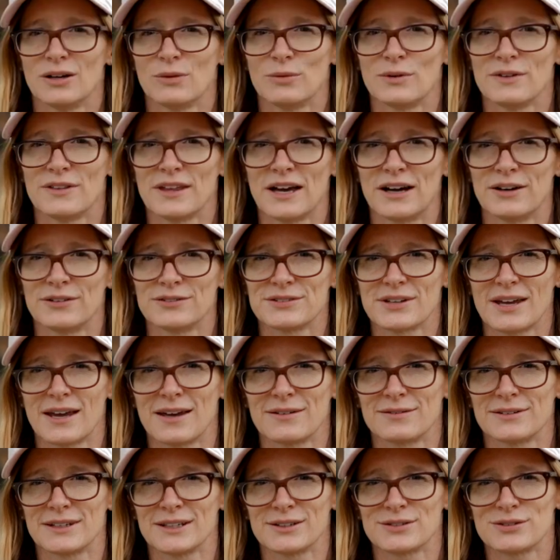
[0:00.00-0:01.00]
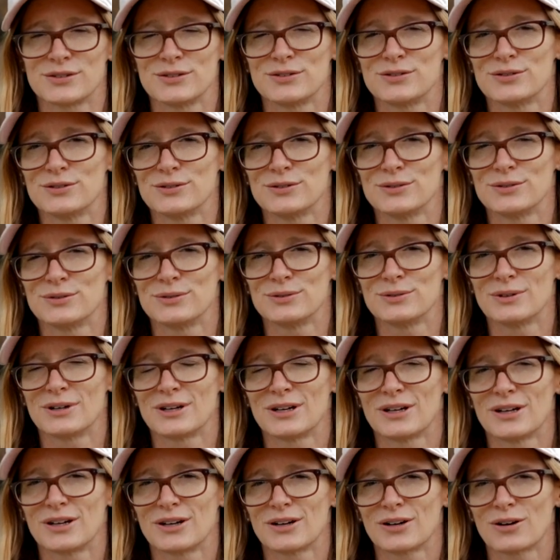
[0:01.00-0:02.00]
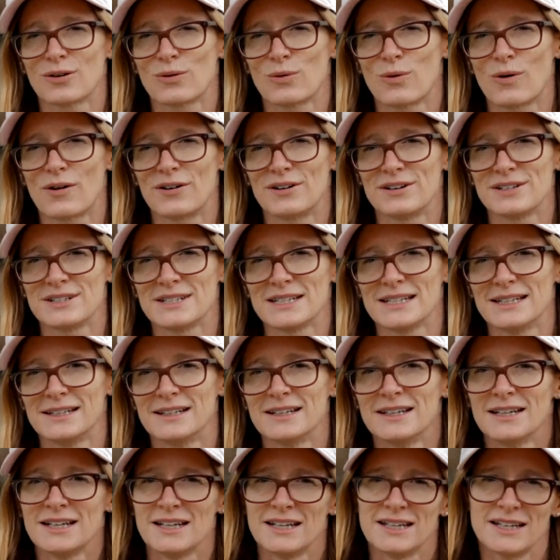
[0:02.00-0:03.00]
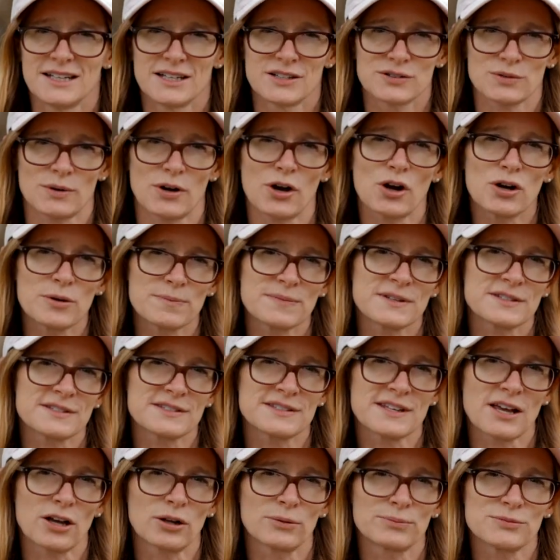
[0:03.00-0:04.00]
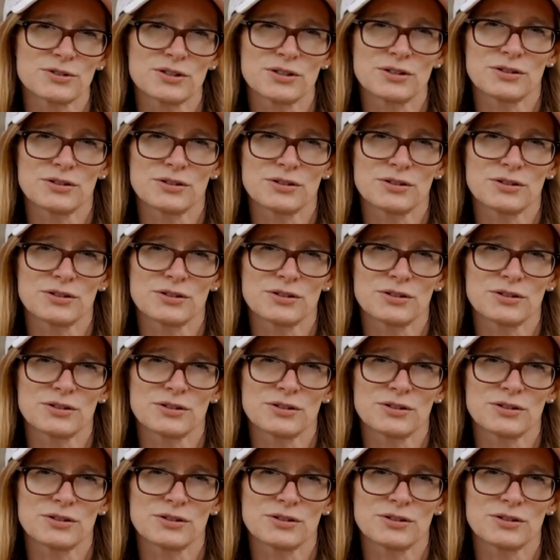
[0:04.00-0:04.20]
without having to do quarantine. So I hope this has helped